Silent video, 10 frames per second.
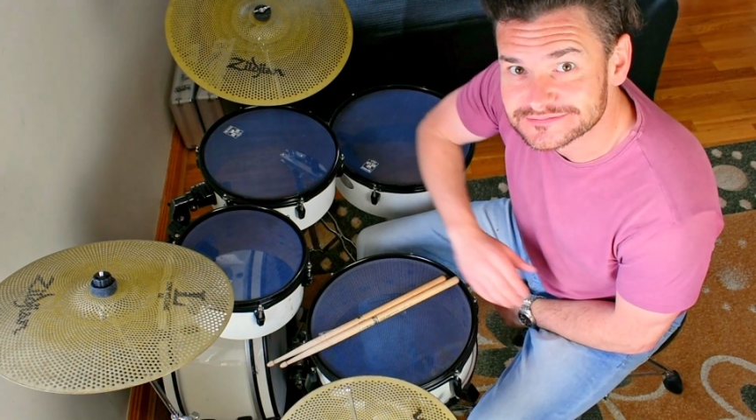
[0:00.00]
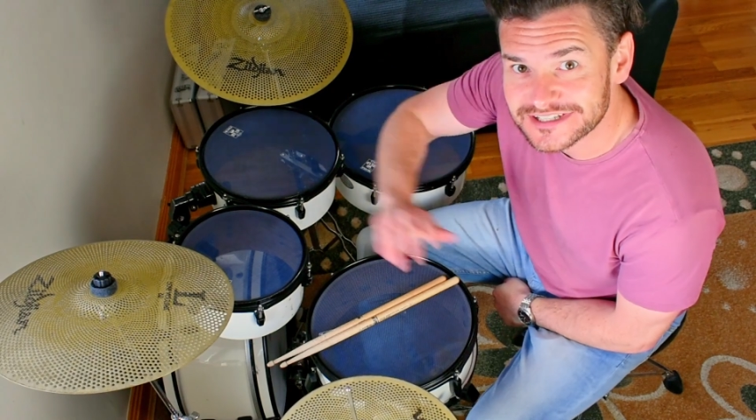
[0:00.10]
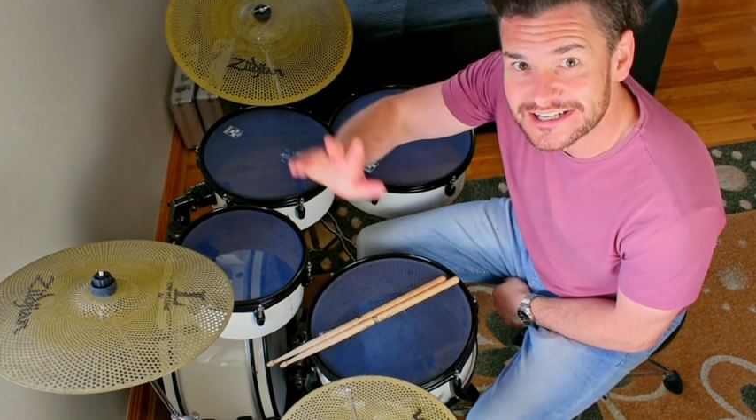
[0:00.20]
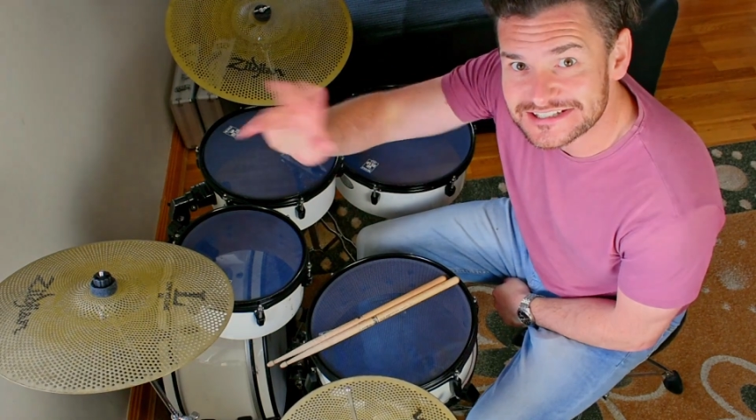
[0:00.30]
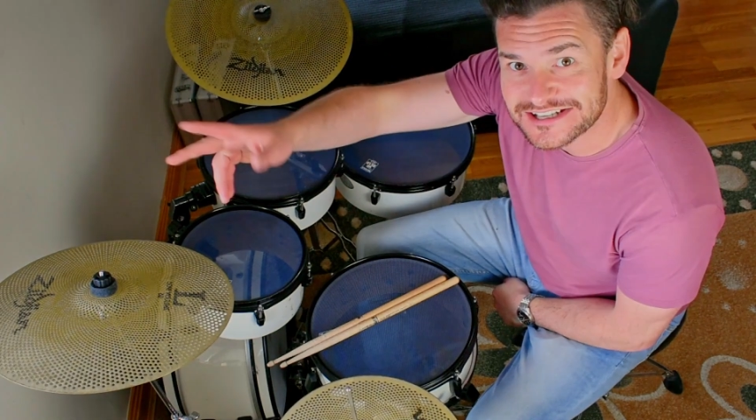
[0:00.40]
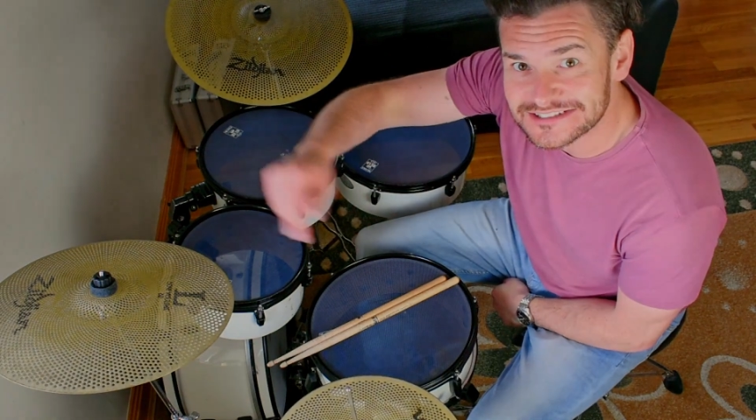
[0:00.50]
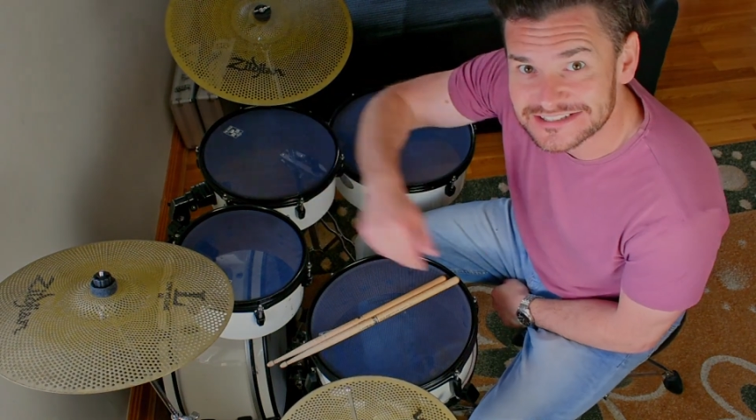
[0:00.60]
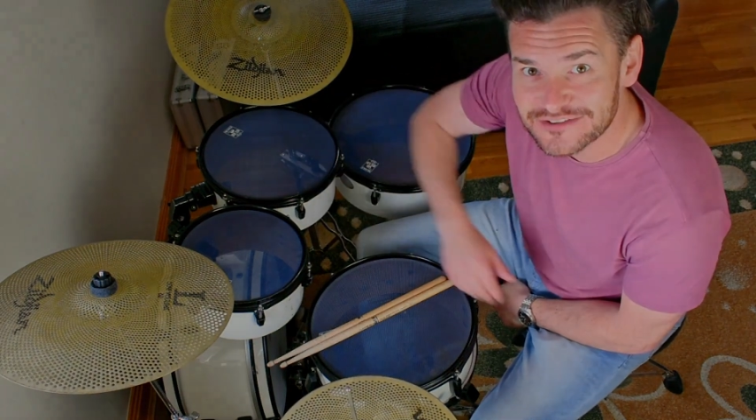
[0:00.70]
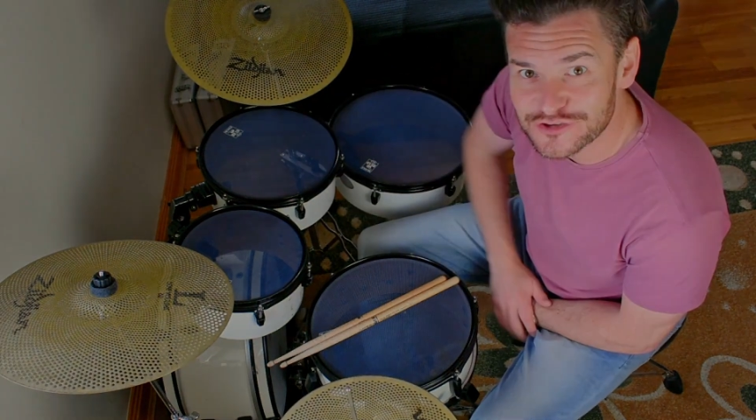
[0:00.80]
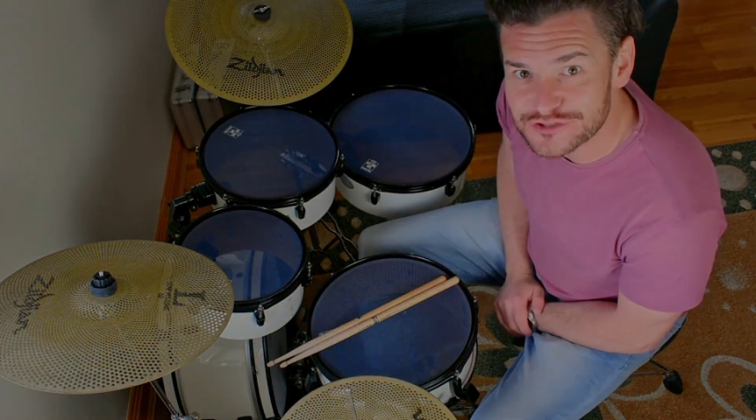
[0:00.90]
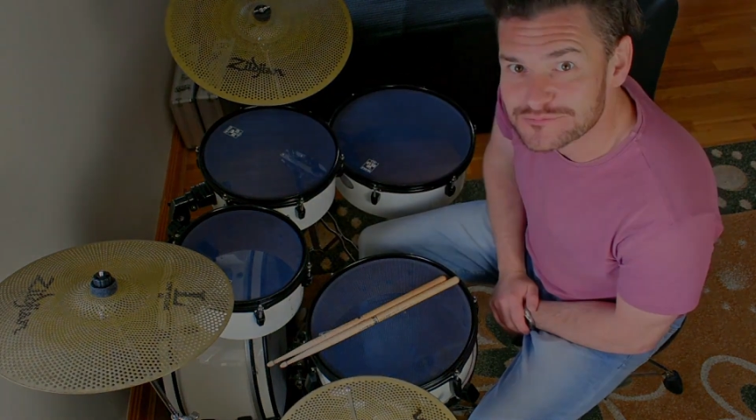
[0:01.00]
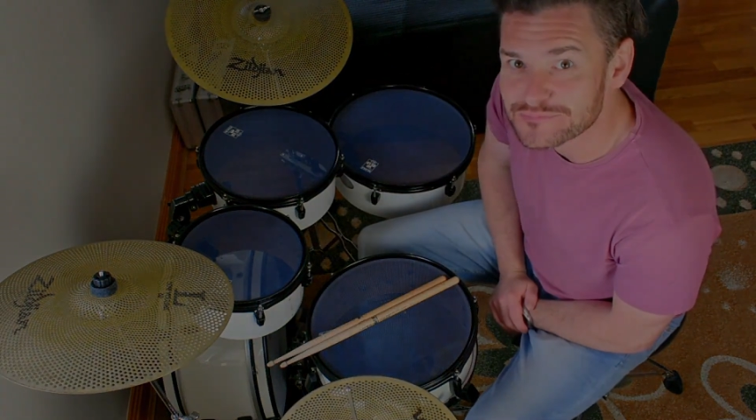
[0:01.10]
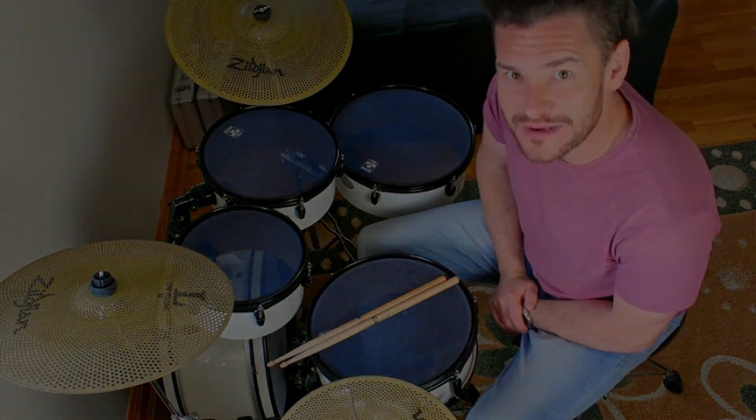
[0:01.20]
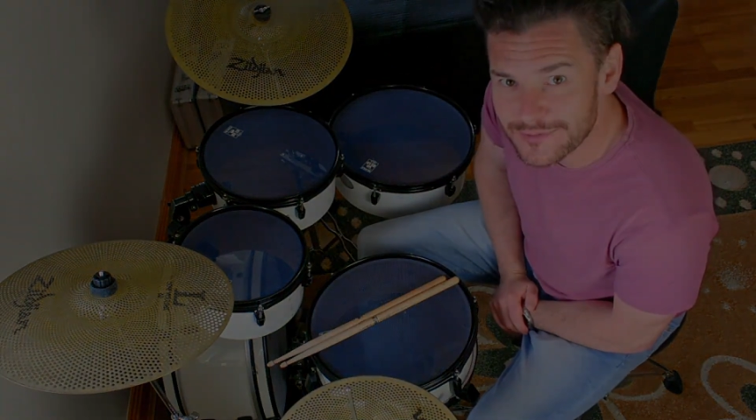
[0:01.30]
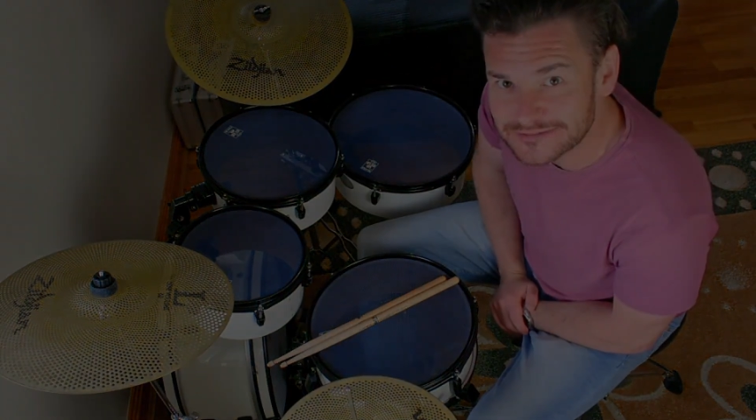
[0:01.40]
Take it easy guys, have a good one,
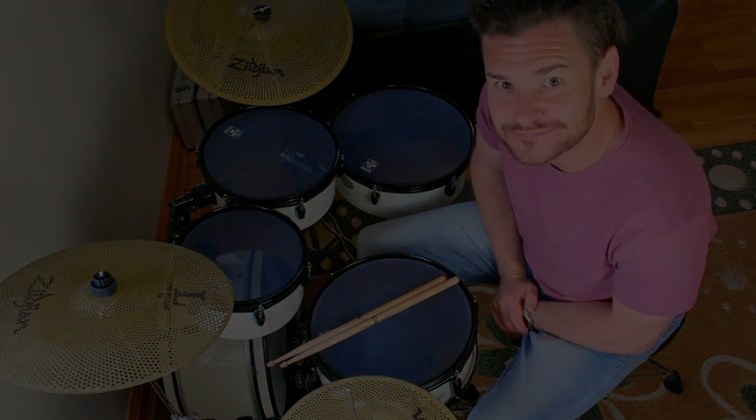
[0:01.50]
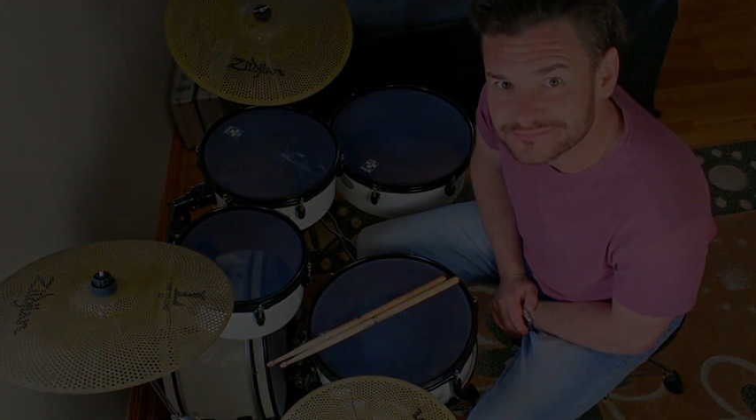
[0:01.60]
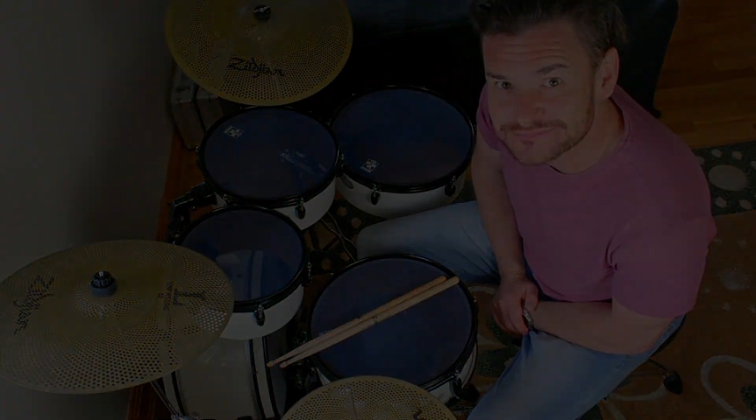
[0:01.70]
bye-bye.